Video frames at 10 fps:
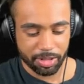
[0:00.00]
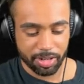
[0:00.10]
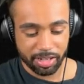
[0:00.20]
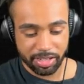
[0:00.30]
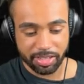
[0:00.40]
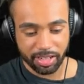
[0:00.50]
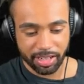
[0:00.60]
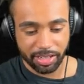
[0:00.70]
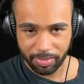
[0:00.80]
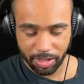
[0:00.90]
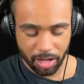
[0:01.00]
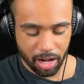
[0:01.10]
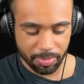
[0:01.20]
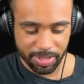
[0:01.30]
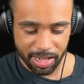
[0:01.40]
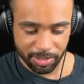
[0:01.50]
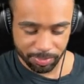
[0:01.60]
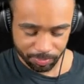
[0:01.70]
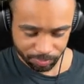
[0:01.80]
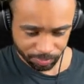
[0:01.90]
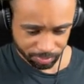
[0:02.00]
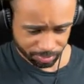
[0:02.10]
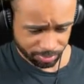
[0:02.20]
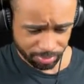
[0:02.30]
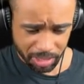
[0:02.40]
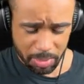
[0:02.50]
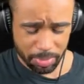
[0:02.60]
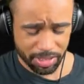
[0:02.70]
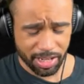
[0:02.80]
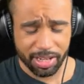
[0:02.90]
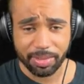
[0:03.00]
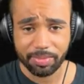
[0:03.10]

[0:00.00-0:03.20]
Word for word: I need to like calm down. But yeah.